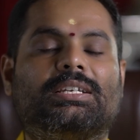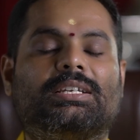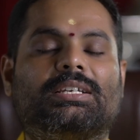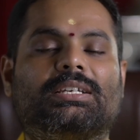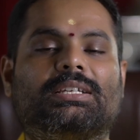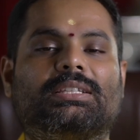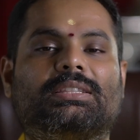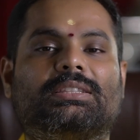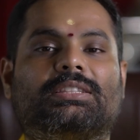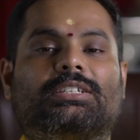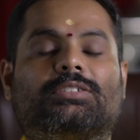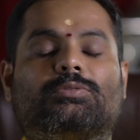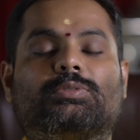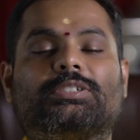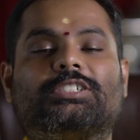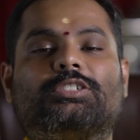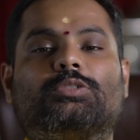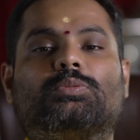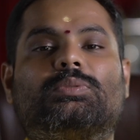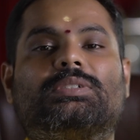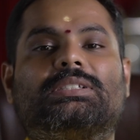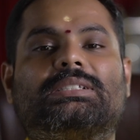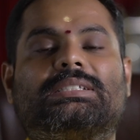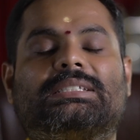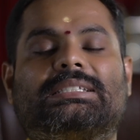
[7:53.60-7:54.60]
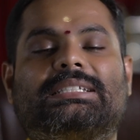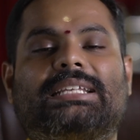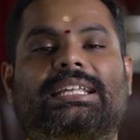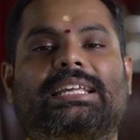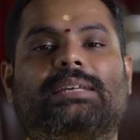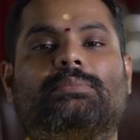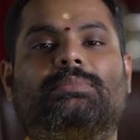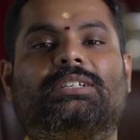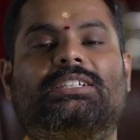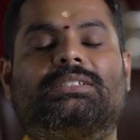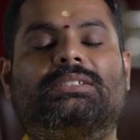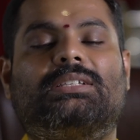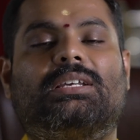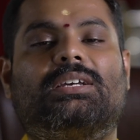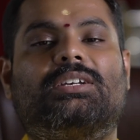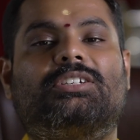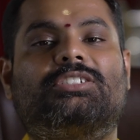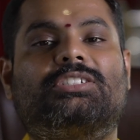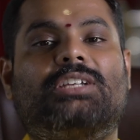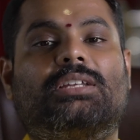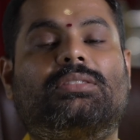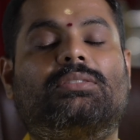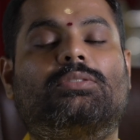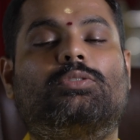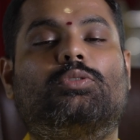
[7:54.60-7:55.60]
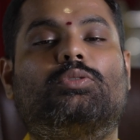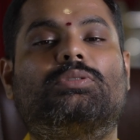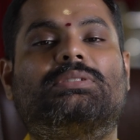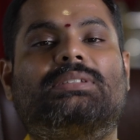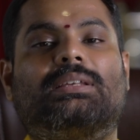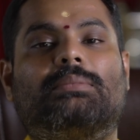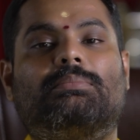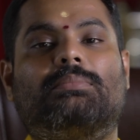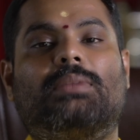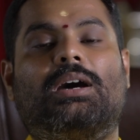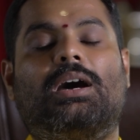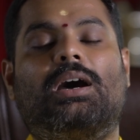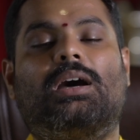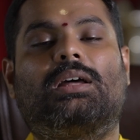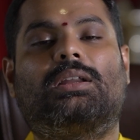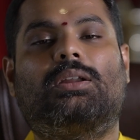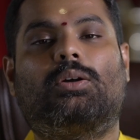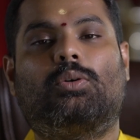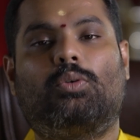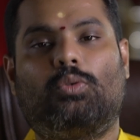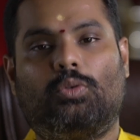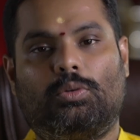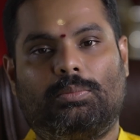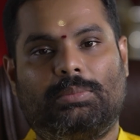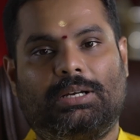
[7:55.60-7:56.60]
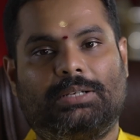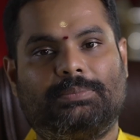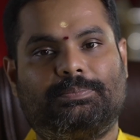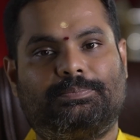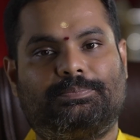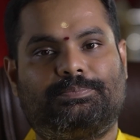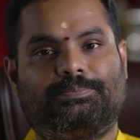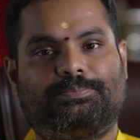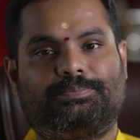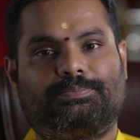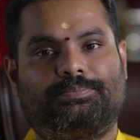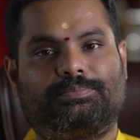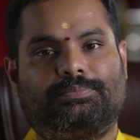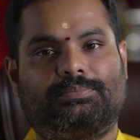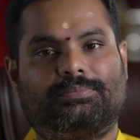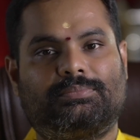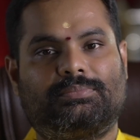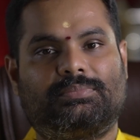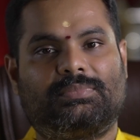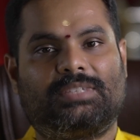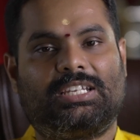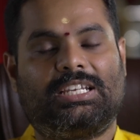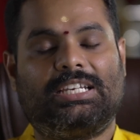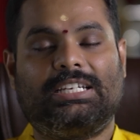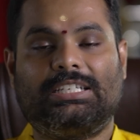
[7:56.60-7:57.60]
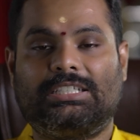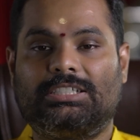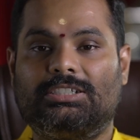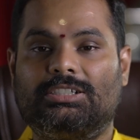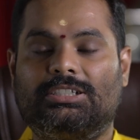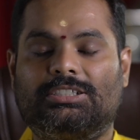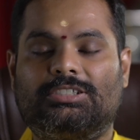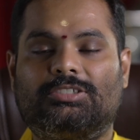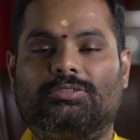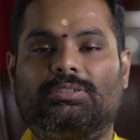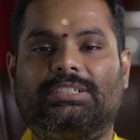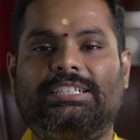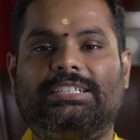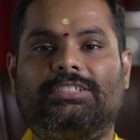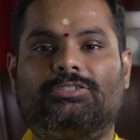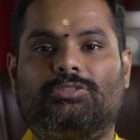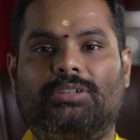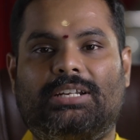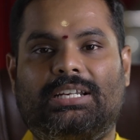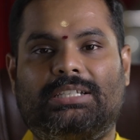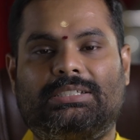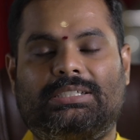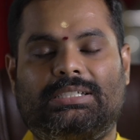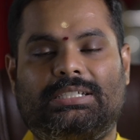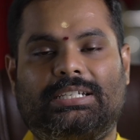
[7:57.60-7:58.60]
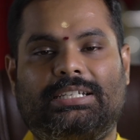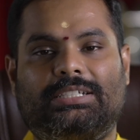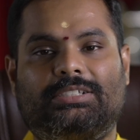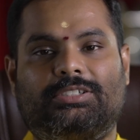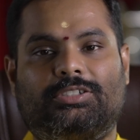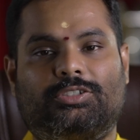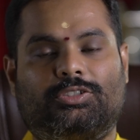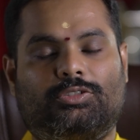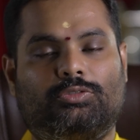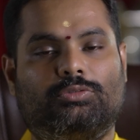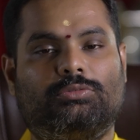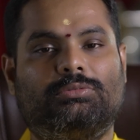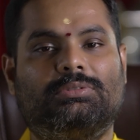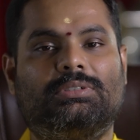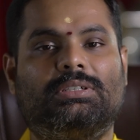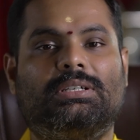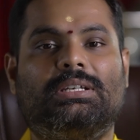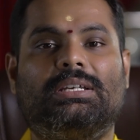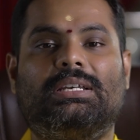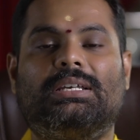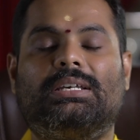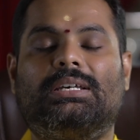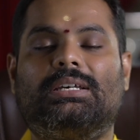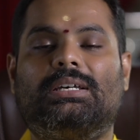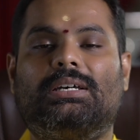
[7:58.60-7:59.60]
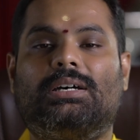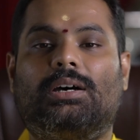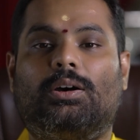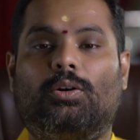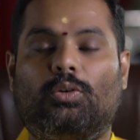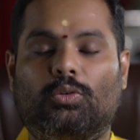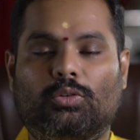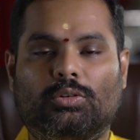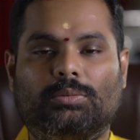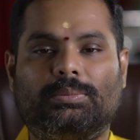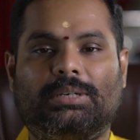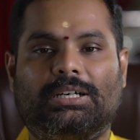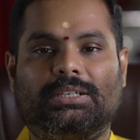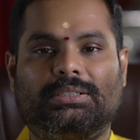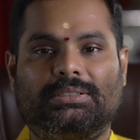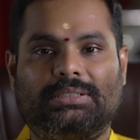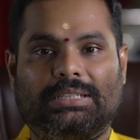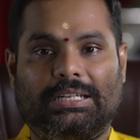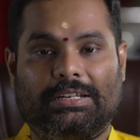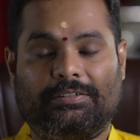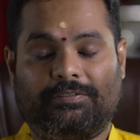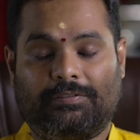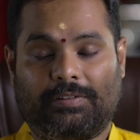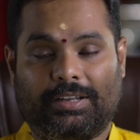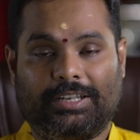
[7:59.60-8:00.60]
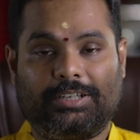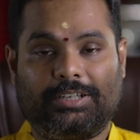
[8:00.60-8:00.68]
The ritual's name is Shatru Samhara Homa. It literally translates to a homa, a fire